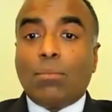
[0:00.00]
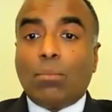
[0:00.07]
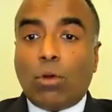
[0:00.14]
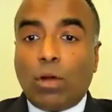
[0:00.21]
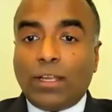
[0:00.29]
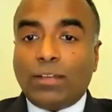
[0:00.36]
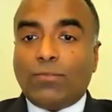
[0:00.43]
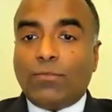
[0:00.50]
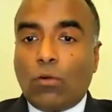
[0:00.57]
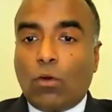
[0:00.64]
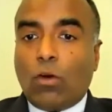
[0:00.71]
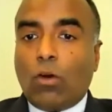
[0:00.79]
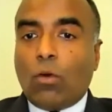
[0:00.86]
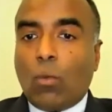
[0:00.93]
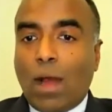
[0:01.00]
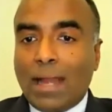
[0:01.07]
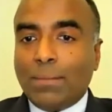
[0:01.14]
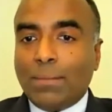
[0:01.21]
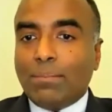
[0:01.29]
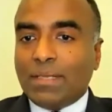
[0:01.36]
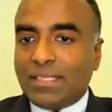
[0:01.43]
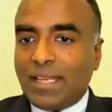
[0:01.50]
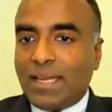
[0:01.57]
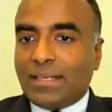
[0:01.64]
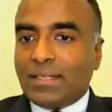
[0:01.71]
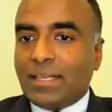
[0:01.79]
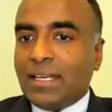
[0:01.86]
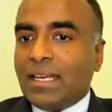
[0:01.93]

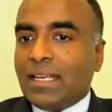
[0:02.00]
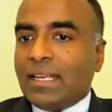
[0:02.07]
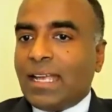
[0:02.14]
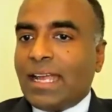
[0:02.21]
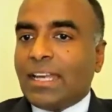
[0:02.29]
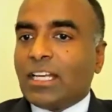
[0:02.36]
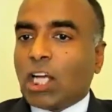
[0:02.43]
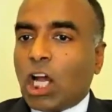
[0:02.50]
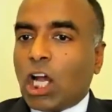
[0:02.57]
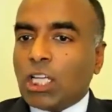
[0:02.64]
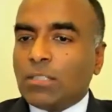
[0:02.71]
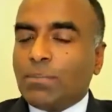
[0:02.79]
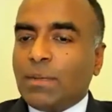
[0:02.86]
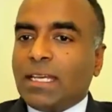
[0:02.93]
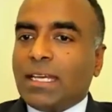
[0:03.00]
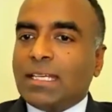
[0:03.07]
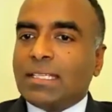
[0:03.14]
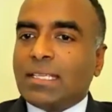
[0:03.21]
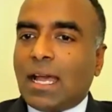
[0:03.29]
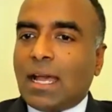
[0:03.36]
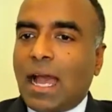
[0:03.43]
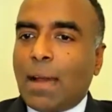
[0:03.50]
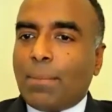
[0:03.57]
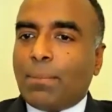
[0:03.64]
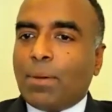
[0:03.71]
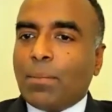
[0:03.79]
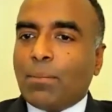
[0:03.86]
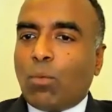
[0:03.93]
0.41%. And the Kospi is
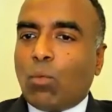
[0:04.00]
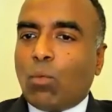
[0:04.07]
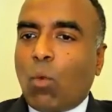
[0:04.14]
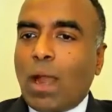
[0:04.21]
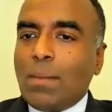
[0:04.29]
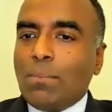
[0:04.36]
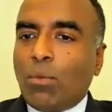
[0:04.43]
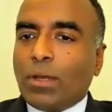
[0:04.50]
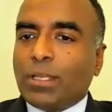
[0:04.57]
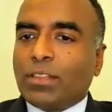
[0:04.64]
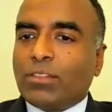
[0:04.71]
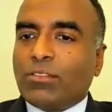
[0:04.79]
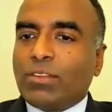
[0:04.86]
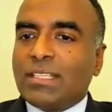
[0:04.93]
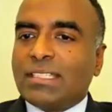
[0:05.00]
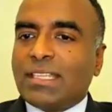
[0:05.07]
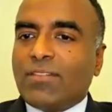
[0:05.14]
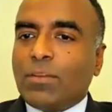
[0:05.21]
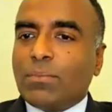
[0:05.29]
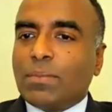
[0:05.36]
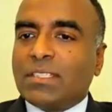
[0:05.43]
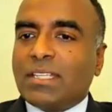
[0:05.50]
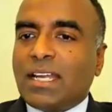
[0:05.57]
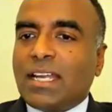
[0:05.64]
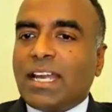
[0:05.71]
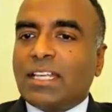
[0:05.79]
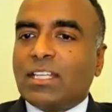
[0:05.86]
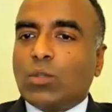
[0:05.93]
up 1.37%
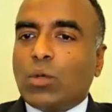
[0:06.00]
at